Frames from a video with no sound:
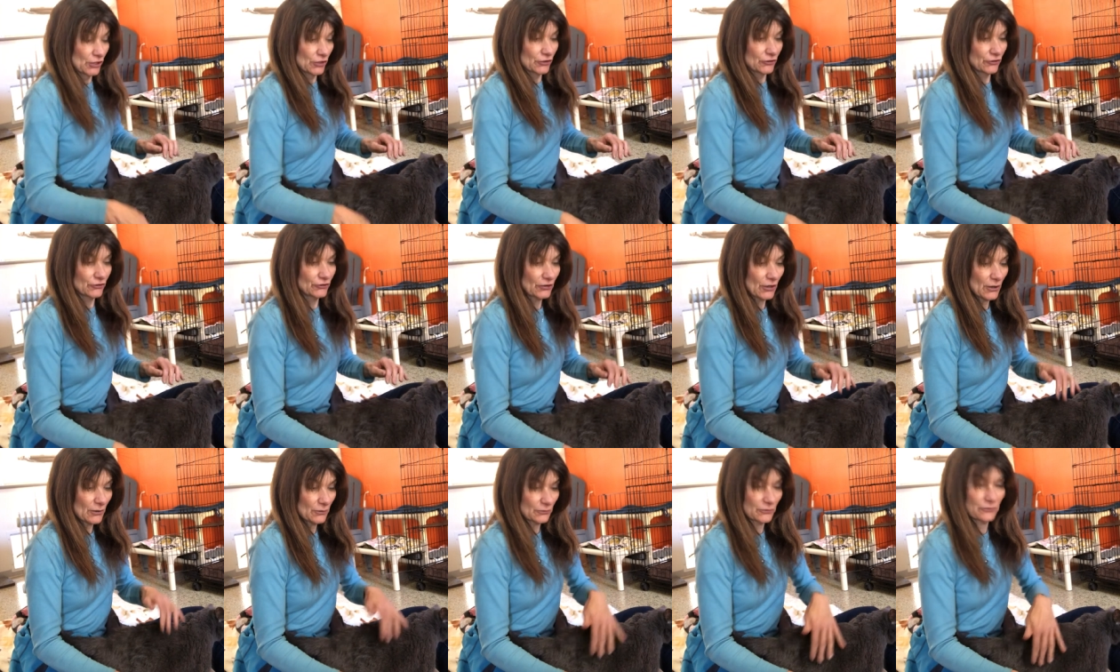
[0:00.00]

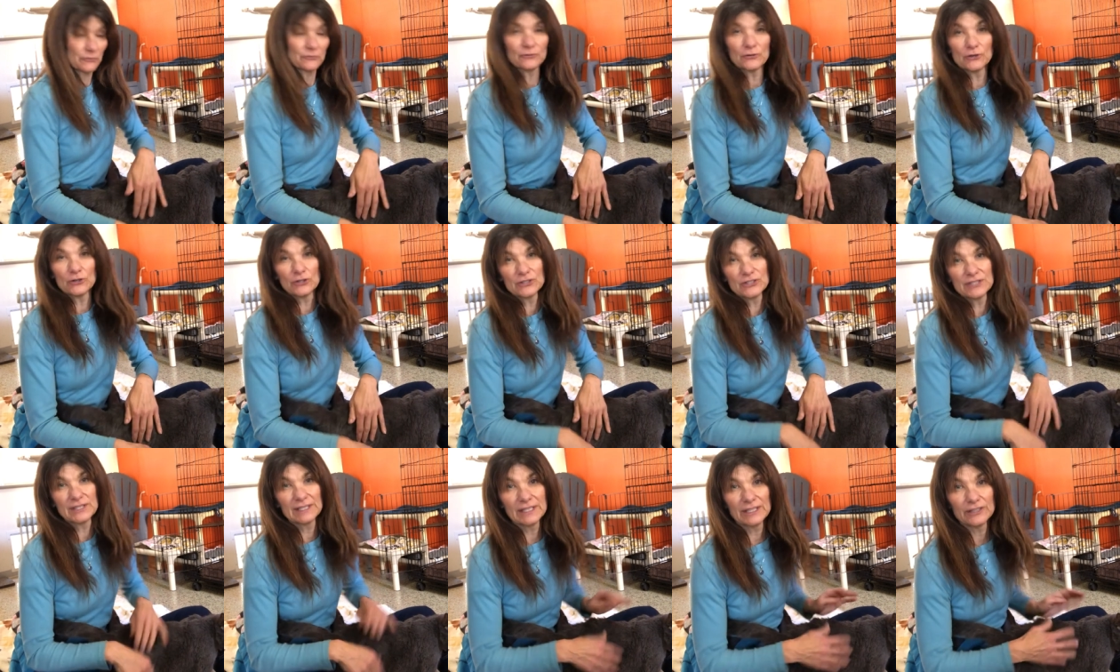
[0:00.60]
So the
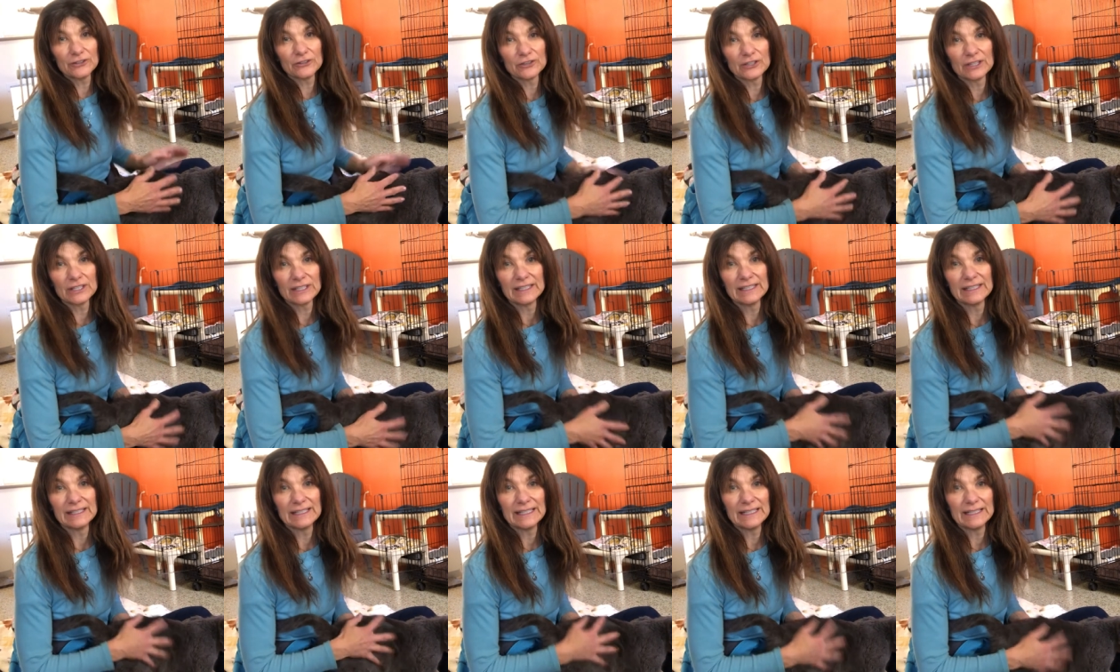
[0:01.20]
first thing you're
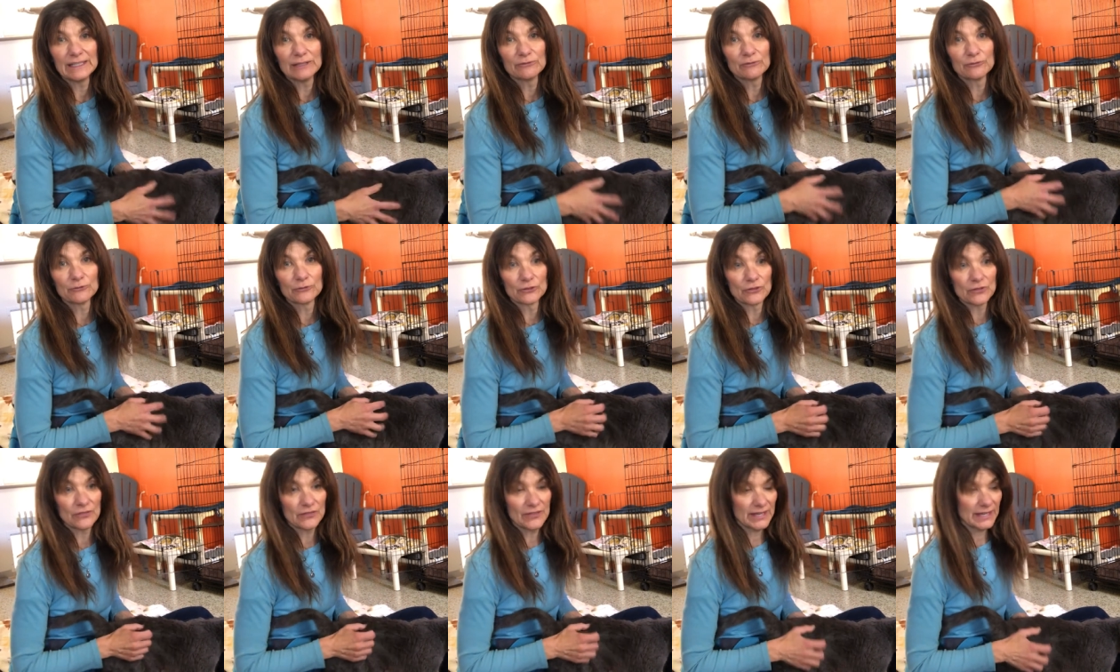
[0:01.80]
going to need
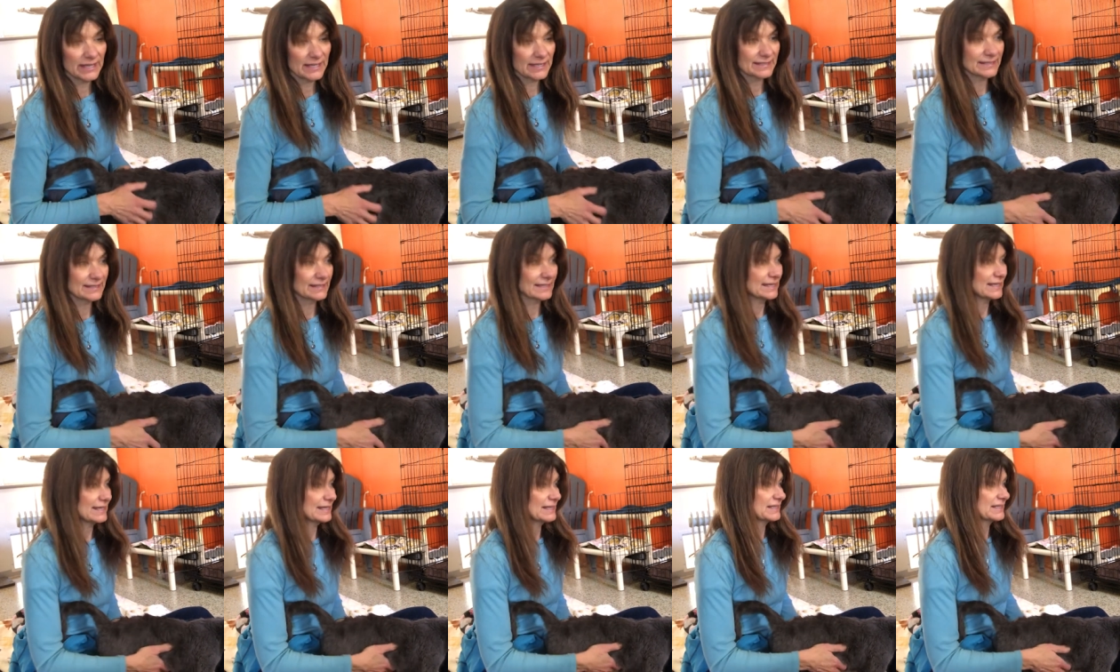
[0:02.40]
for this
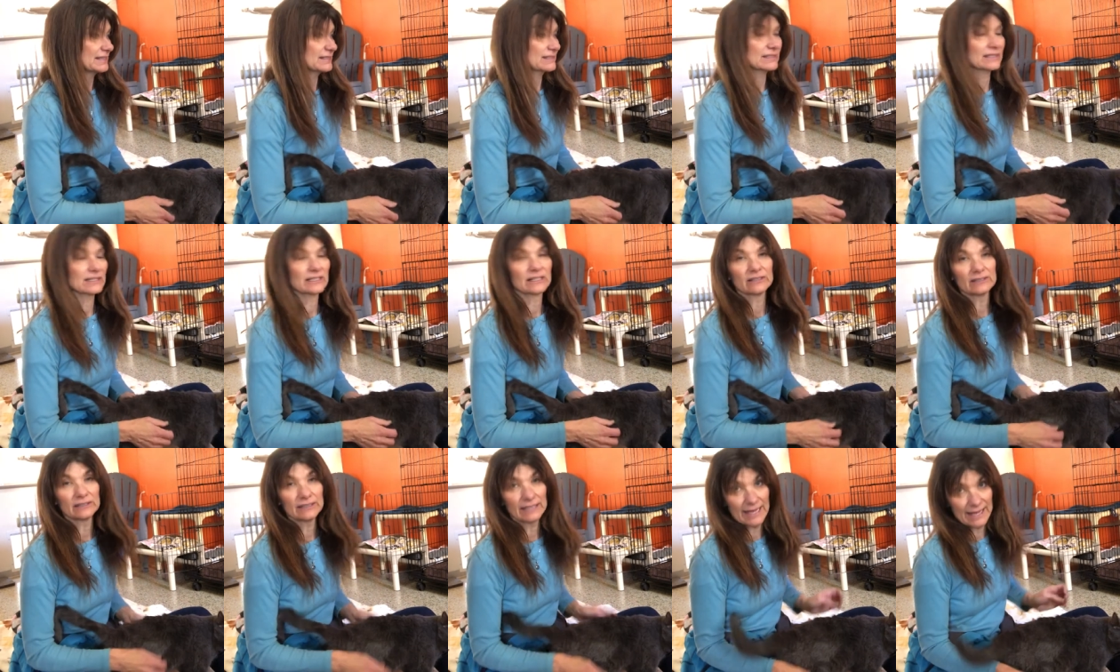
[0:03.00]
is
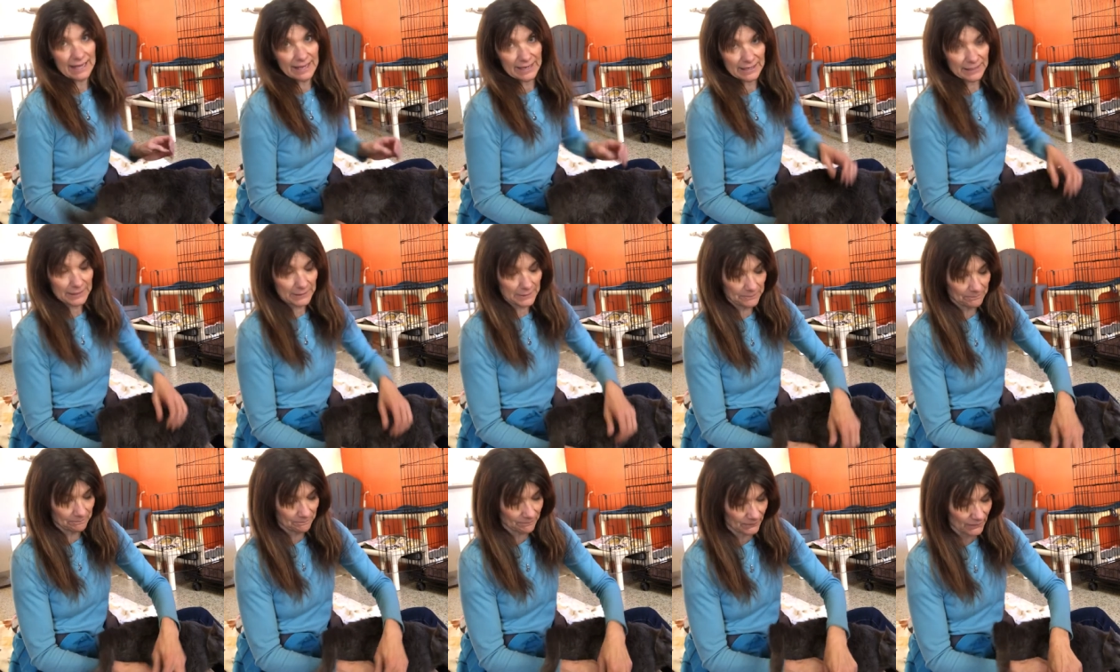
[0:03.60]

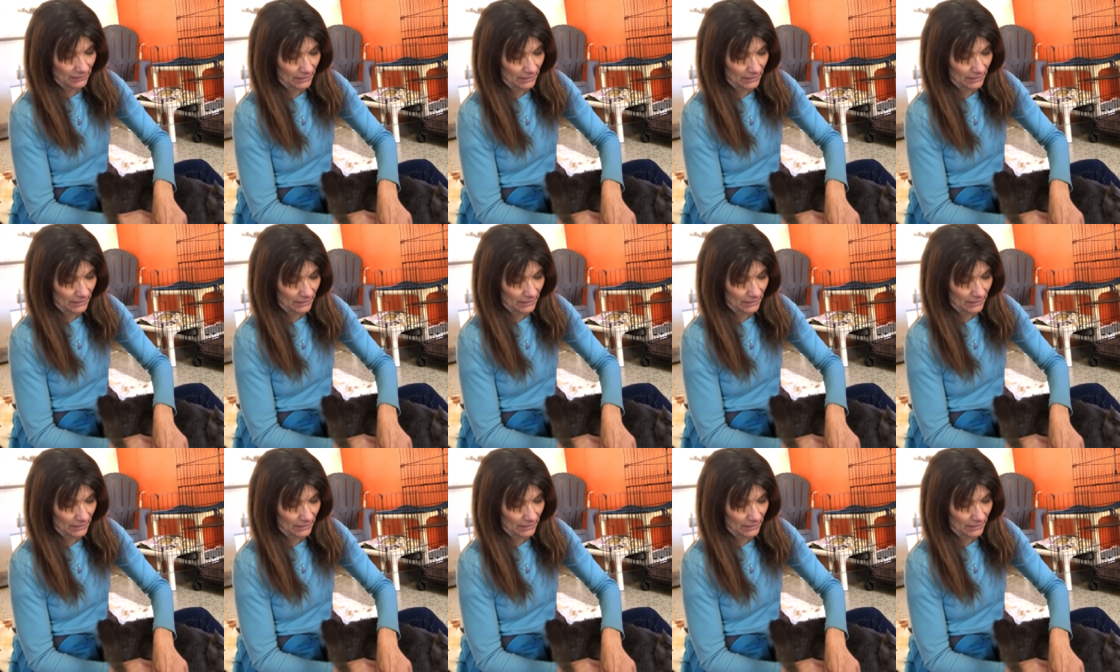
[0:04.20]
clay.